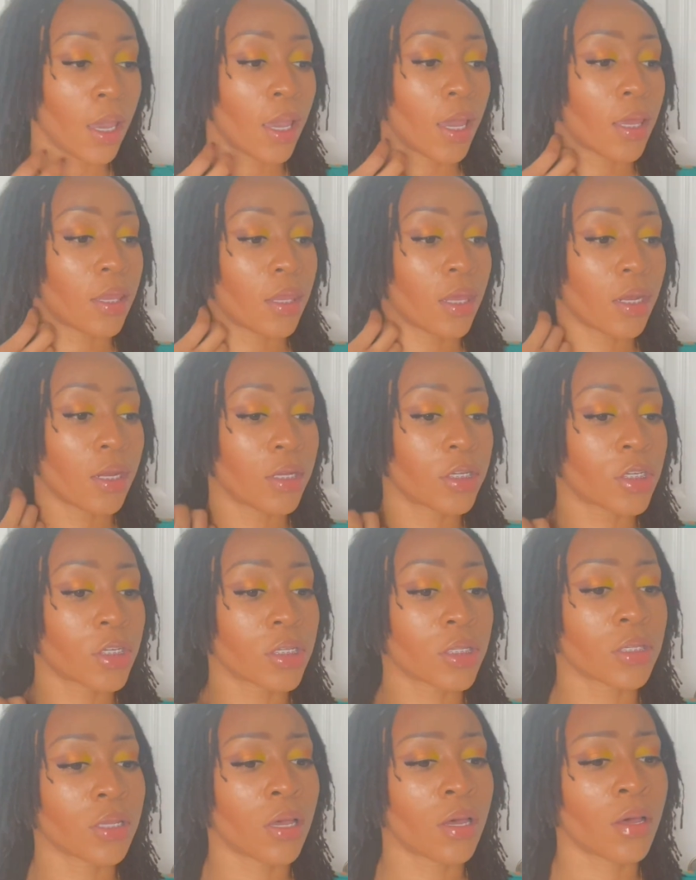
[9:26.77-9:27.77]
And then it
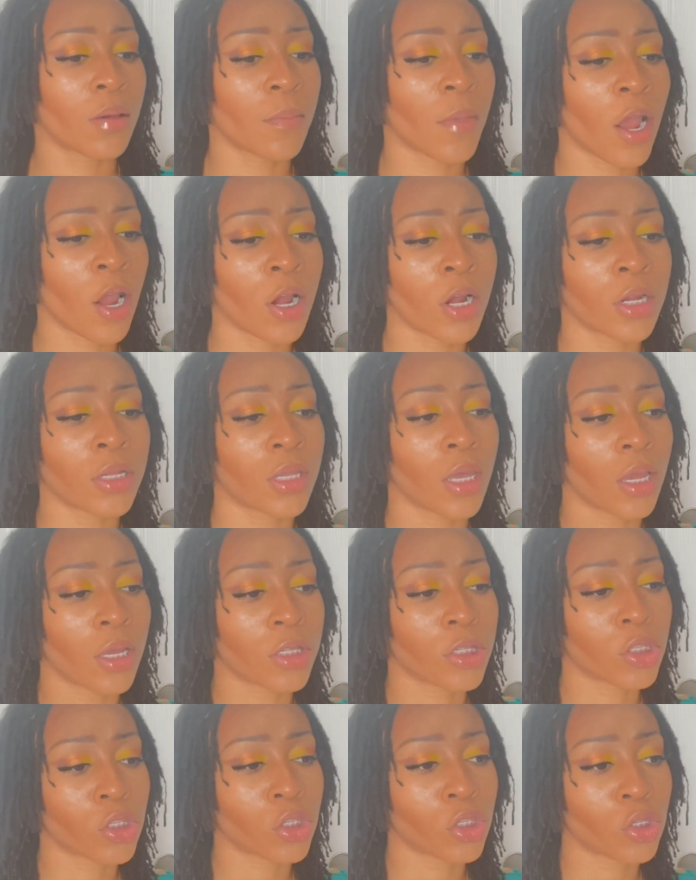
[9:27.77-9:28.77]
just I heard
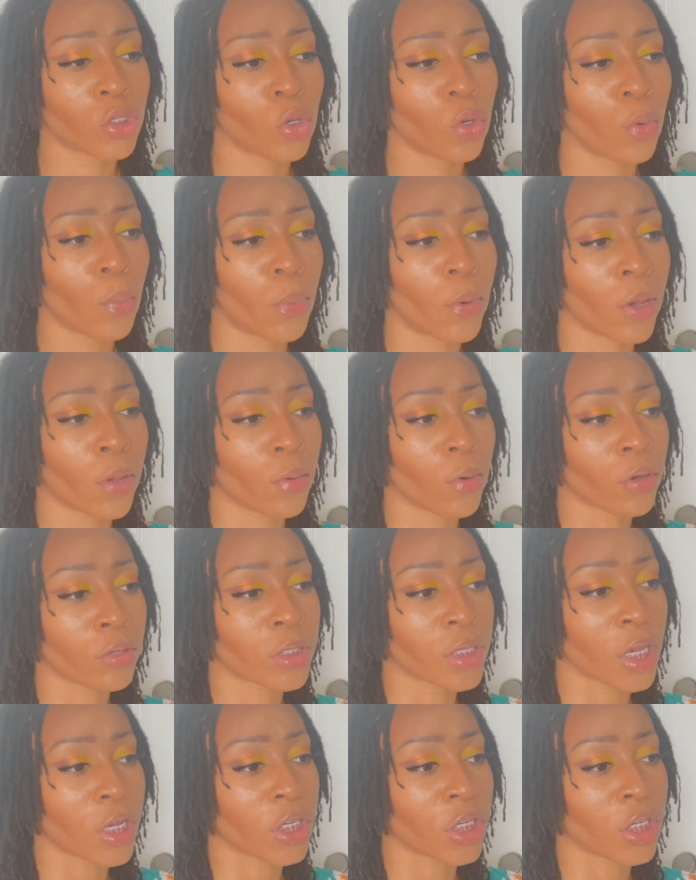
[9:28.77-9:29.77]
that 2-point
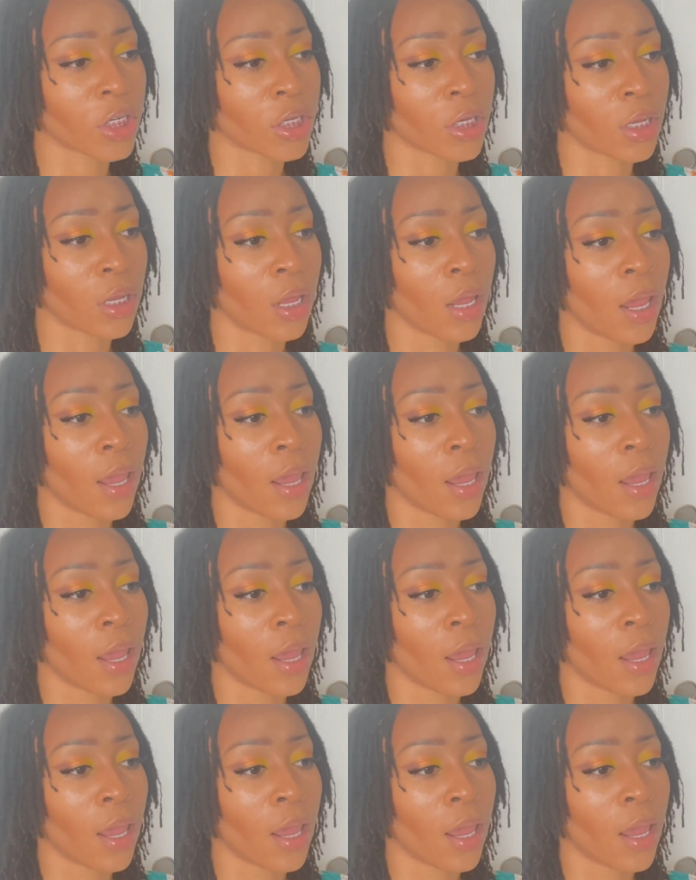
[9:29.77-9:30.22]
rotation,